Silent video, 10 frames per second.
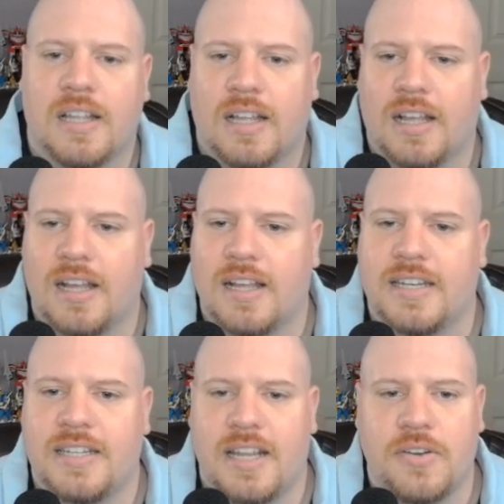
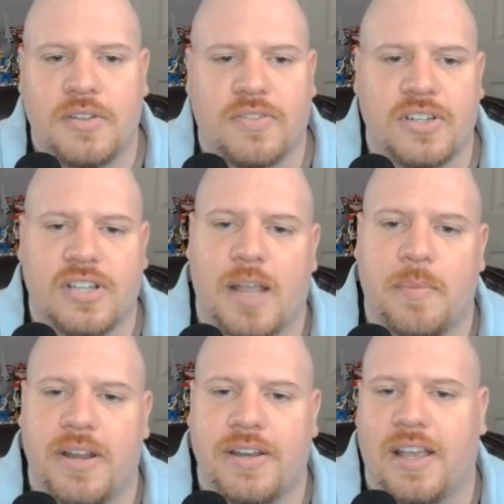Nintendo's first
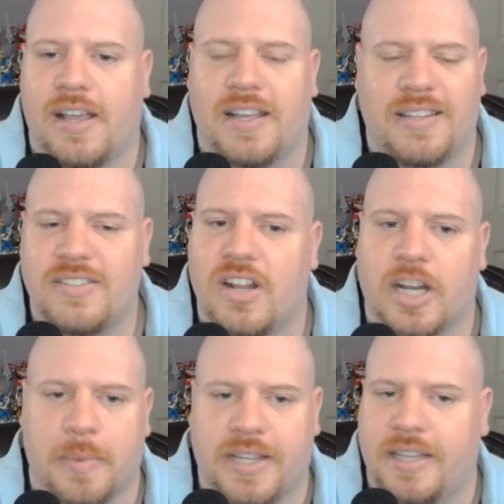hybrid. There's an
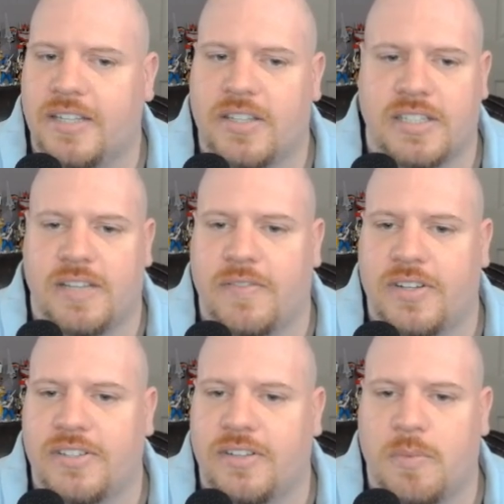argument that this doesn't even
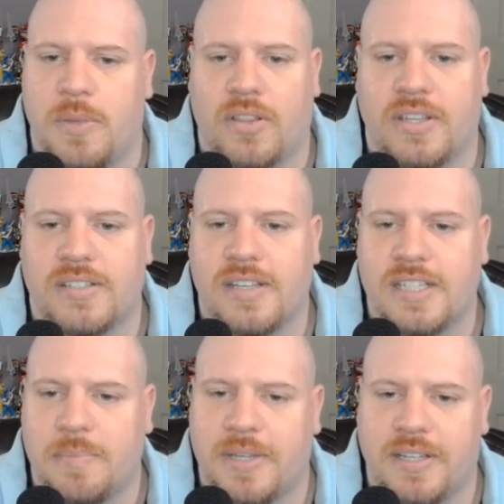deserve to be on this
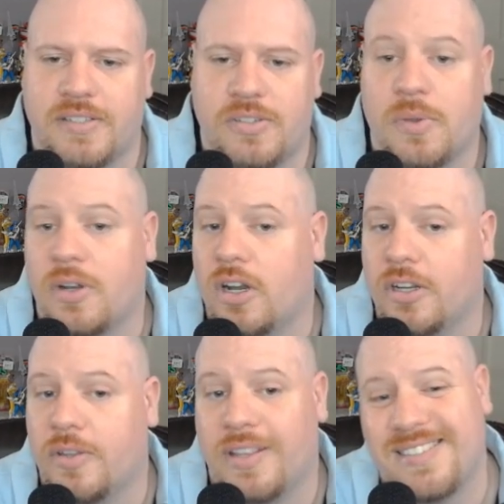list because you can
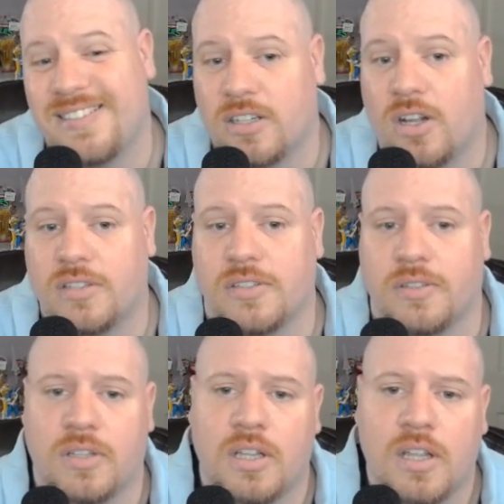argue that this isn't a console.
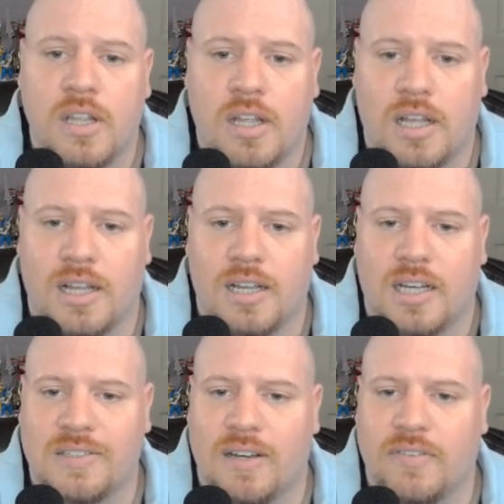
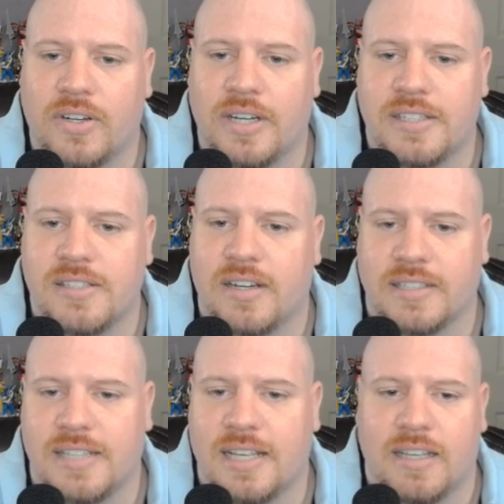However, it's not
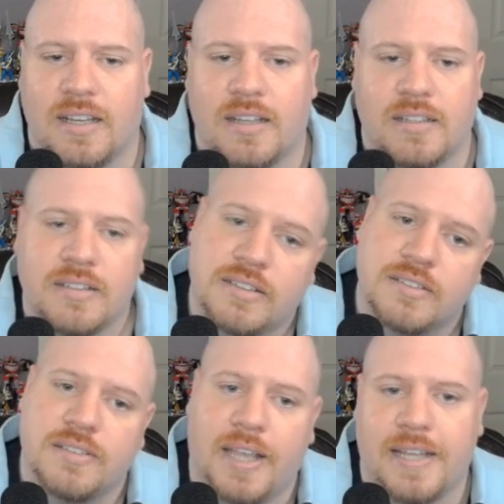exactly a
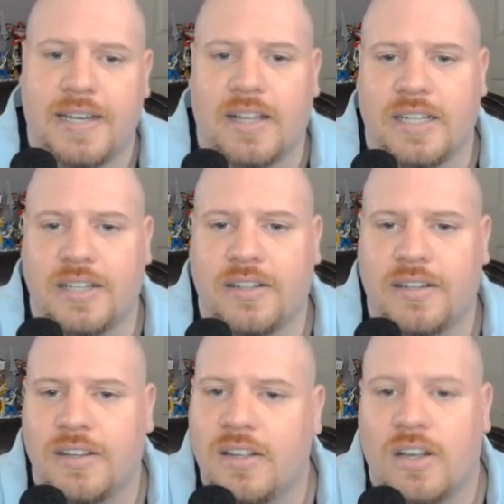handheld either.
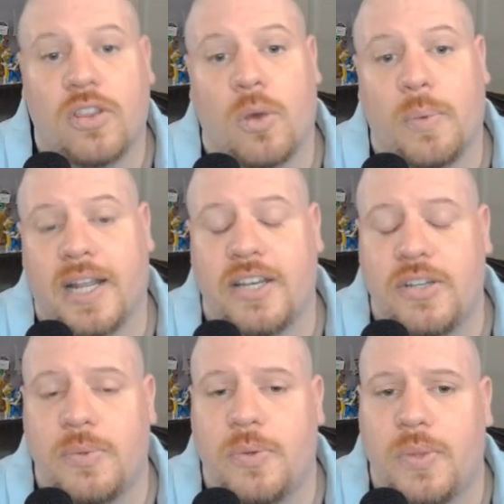Although when I
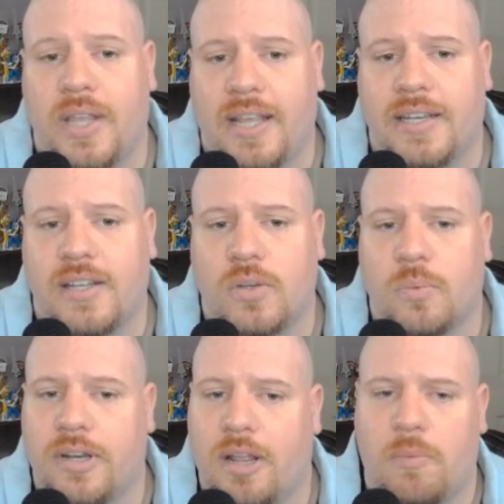do the handheld
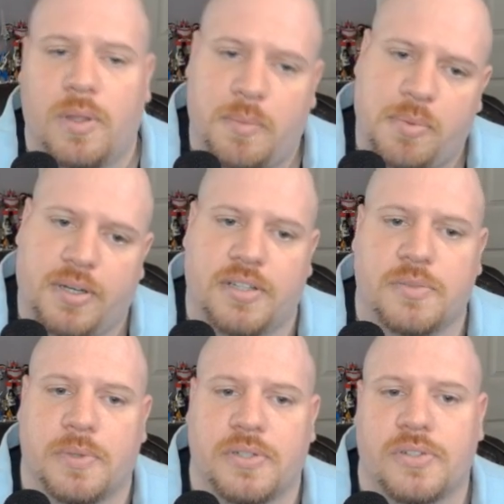one, I will be putting the
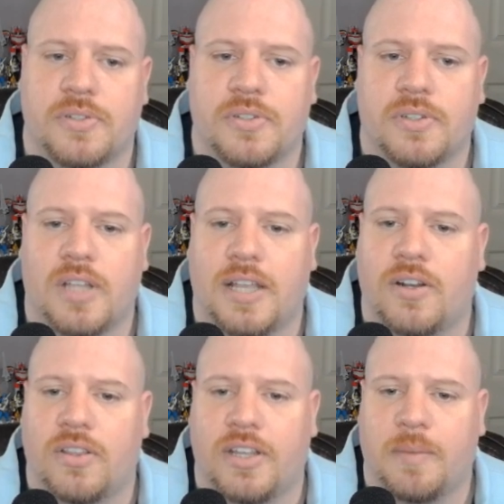Switch Lite
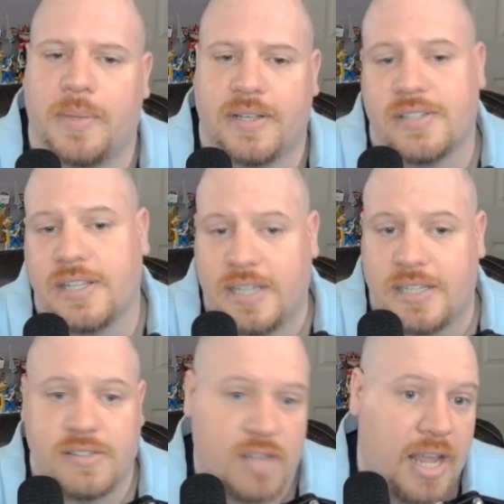on there because it
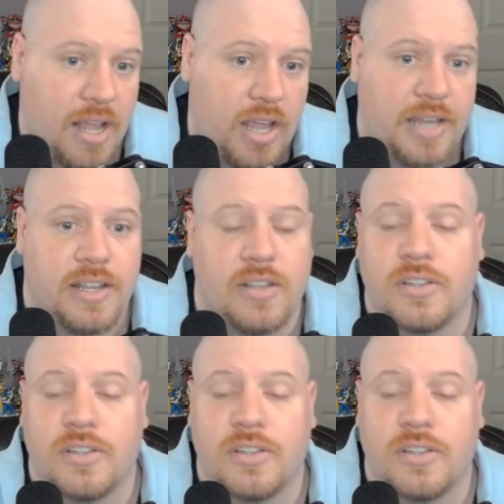is a handheld